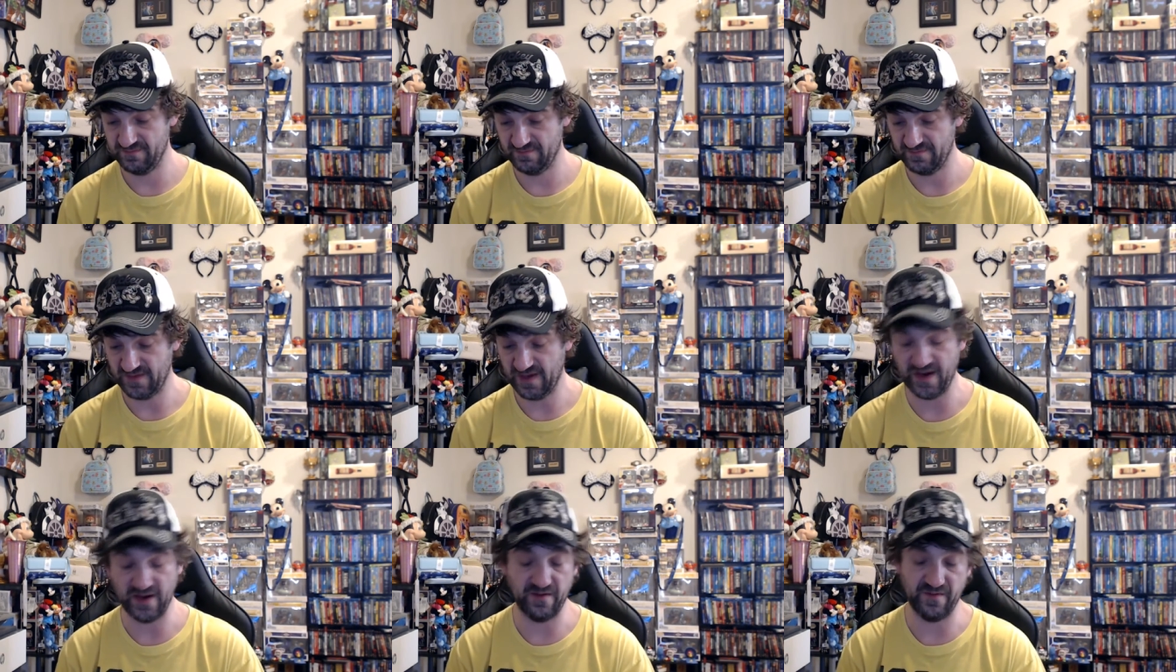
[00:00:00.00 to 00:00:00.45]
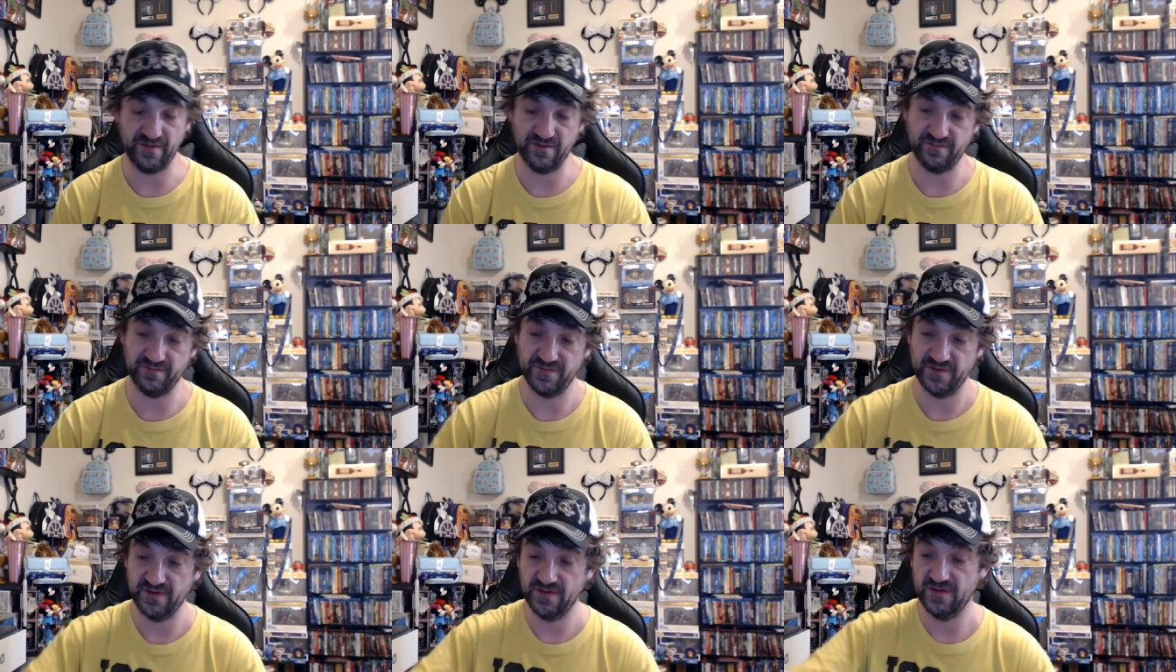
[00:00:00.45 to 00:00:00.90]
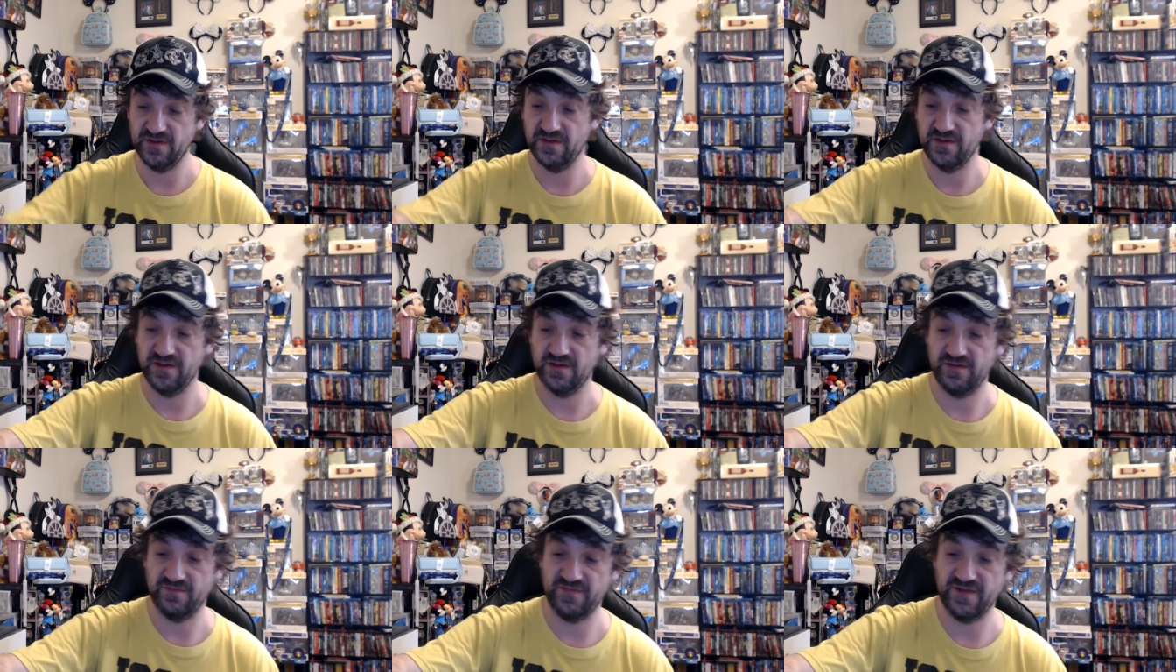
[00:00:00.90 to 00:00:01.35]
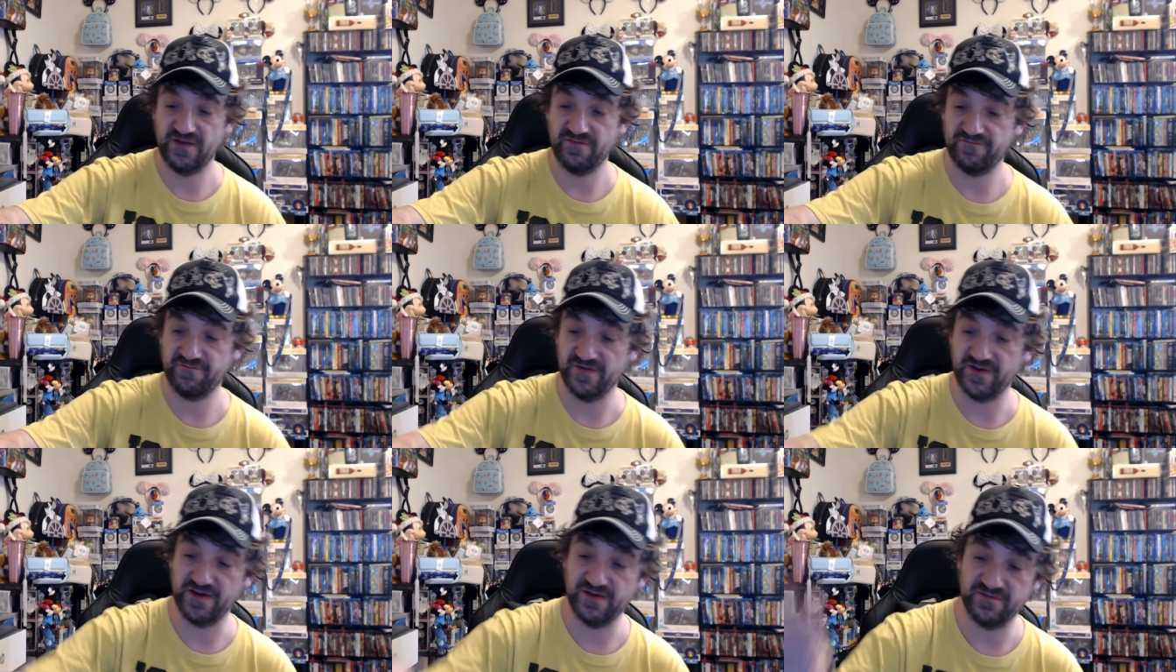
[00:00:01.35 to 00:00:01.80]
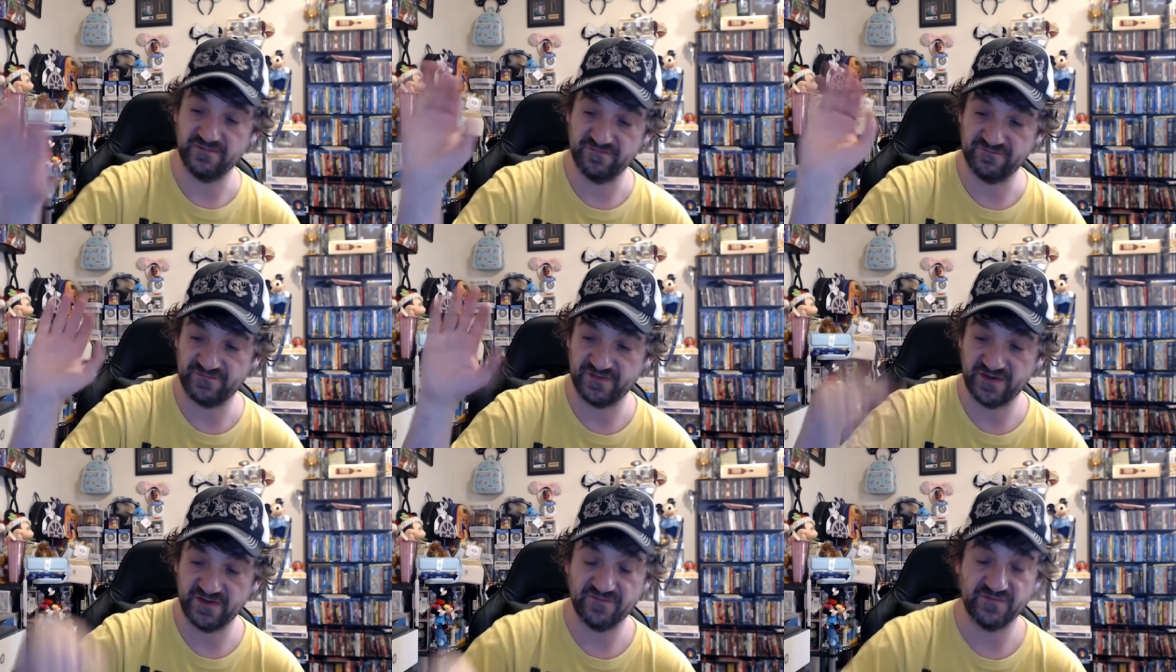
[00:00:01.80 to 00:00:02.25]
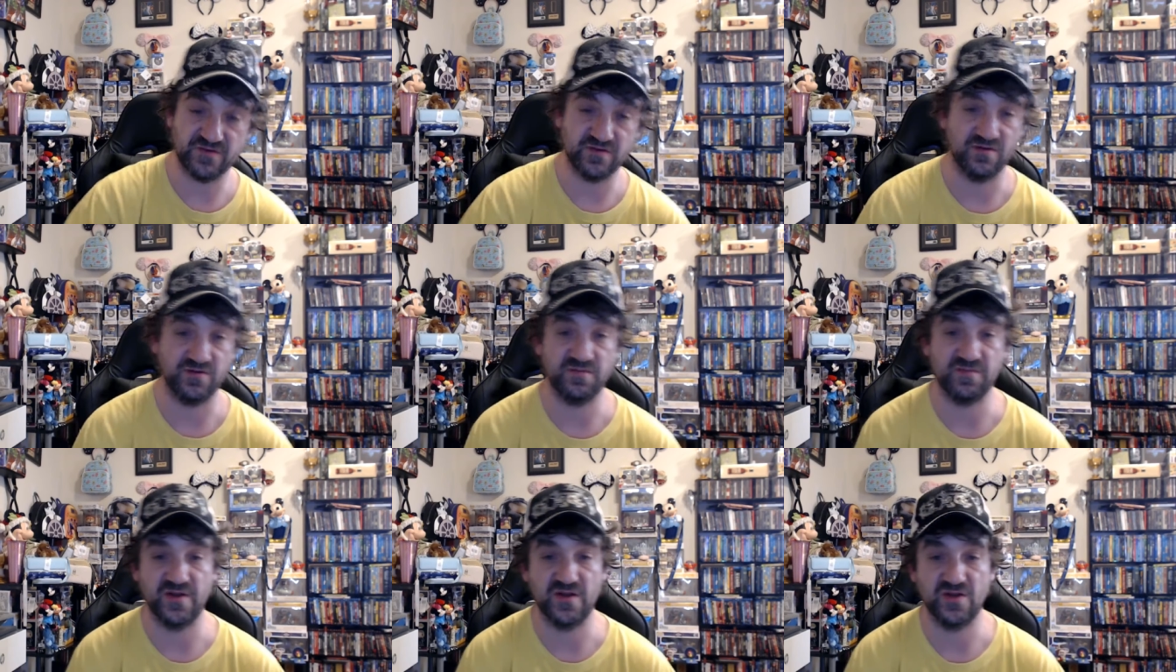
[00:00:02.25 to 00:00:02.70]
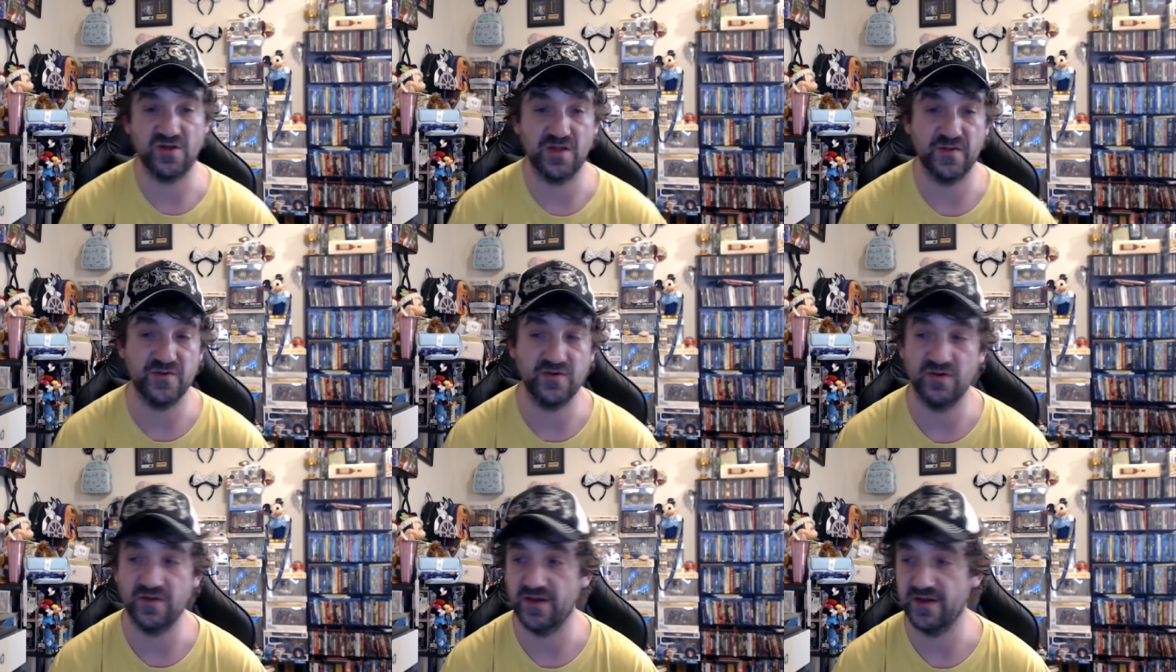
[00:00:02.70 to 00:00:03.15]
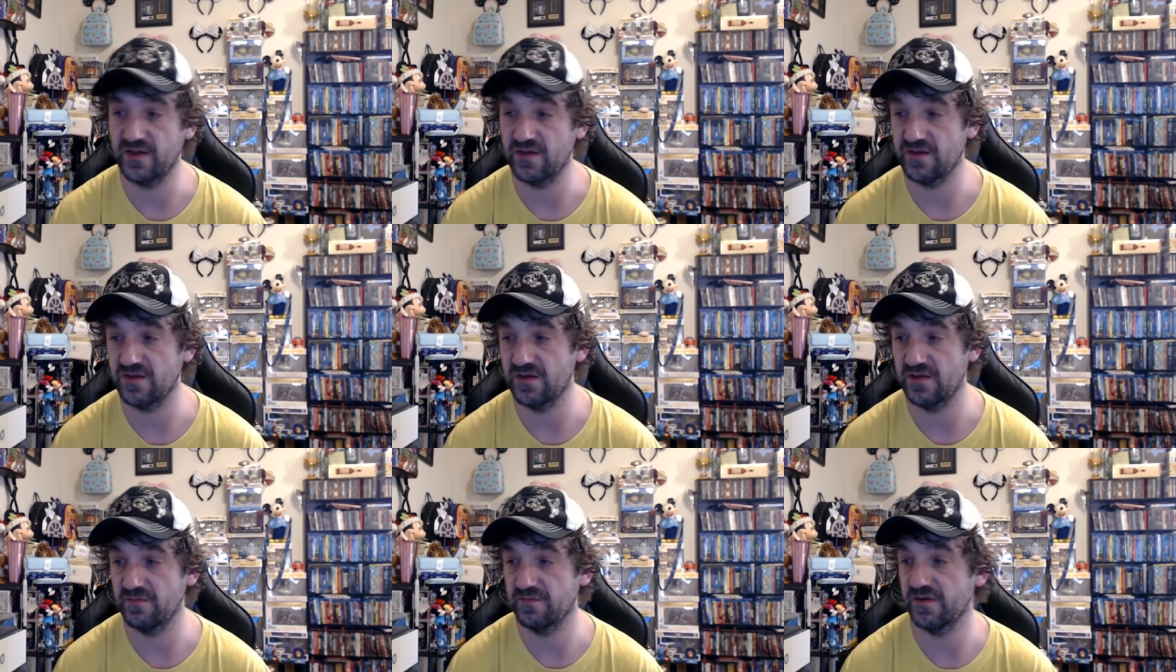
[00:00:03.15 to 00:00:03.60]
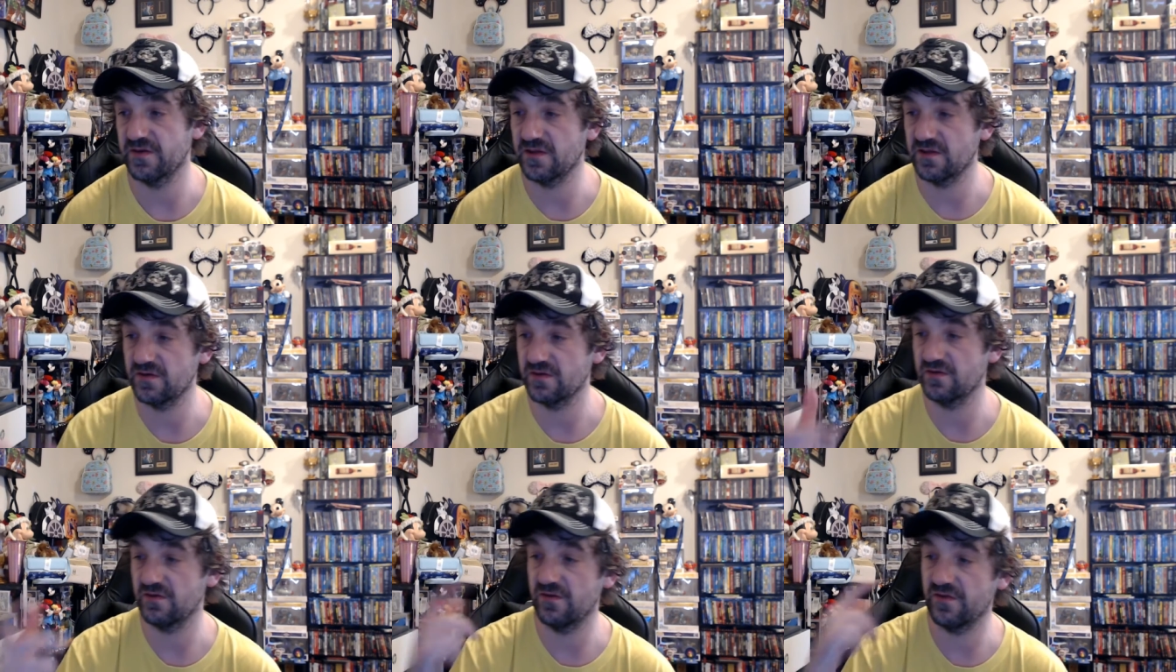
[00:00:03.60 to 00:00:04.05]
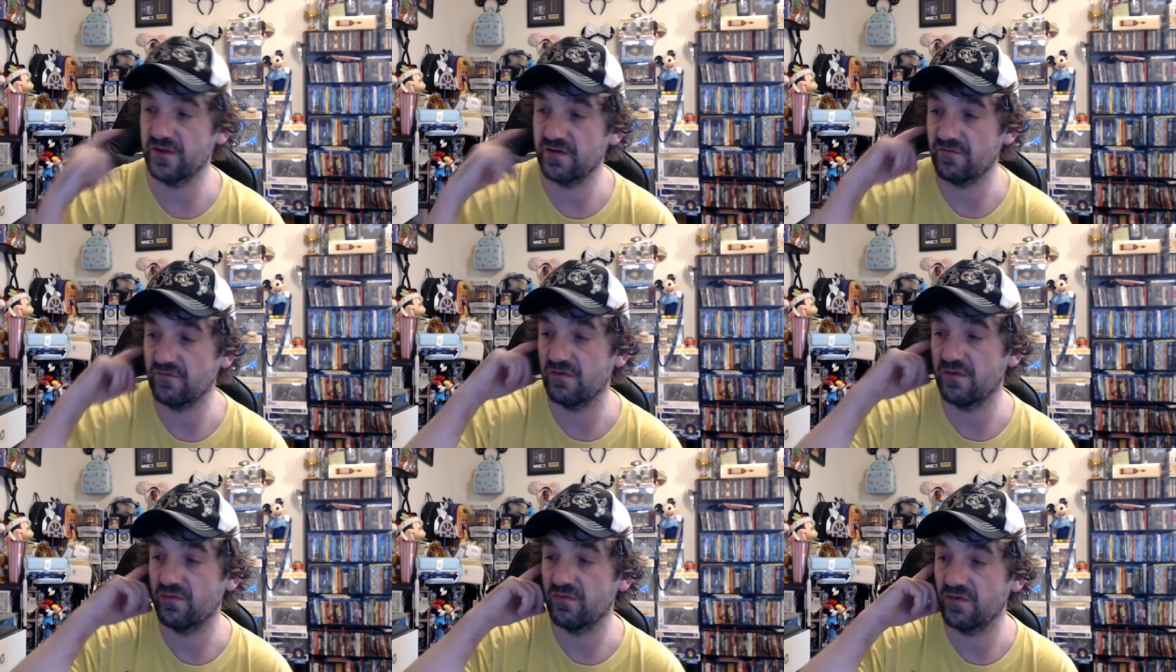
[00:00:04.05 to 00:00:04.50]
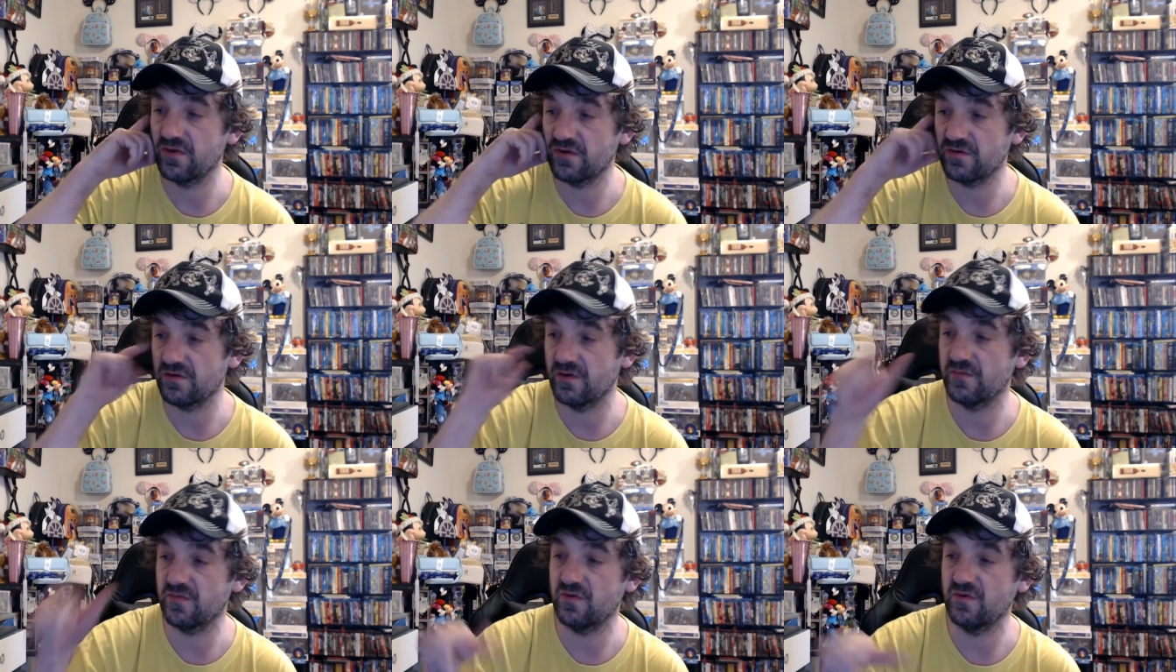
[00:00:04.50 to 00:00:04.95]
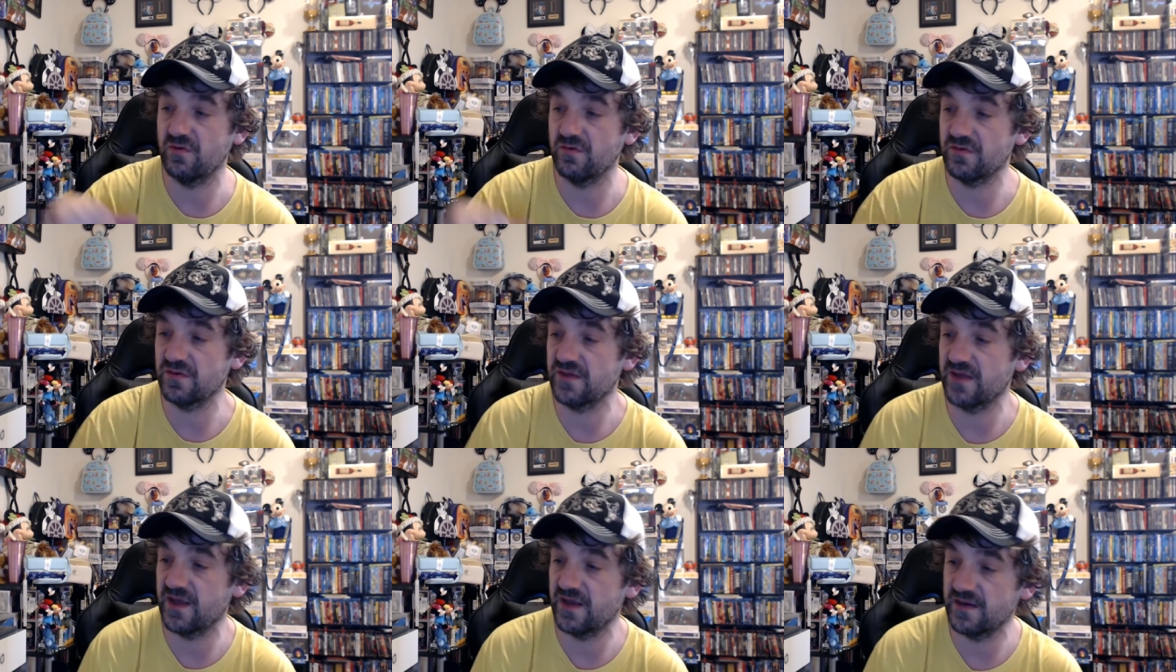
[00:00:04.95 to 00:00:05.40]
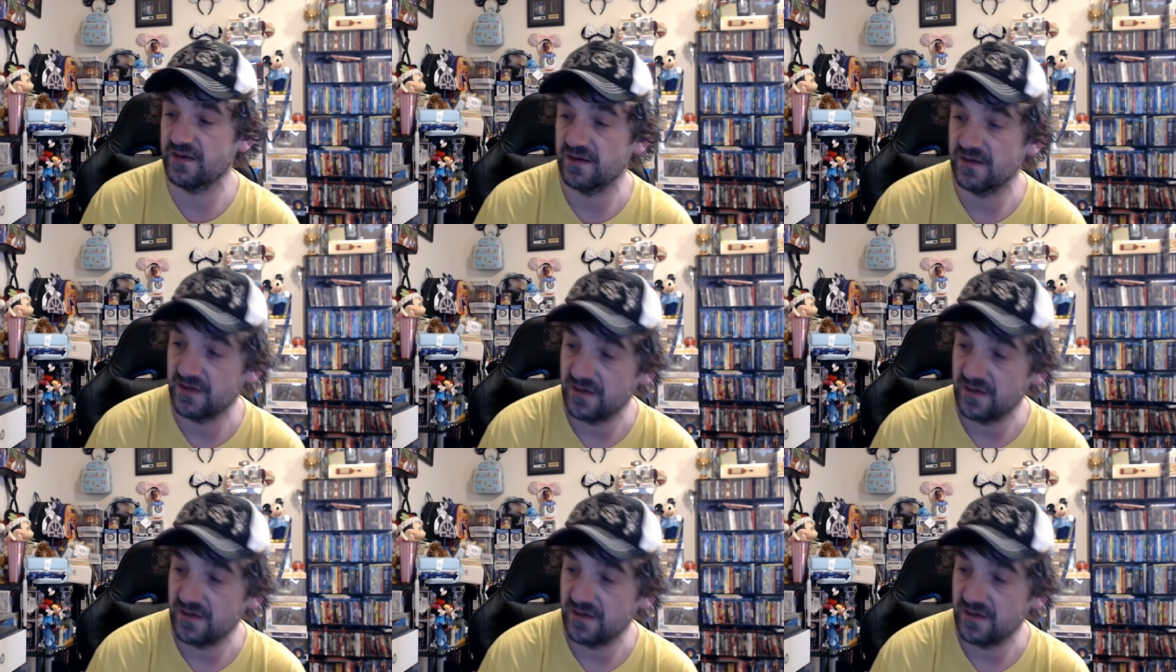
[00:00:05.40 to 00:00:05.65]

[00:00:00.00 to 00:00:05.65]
I don't know. I'm not a fan of, I never saw Space Jam New Legacy, but the Turtles I grew up with, so I'm cool with that.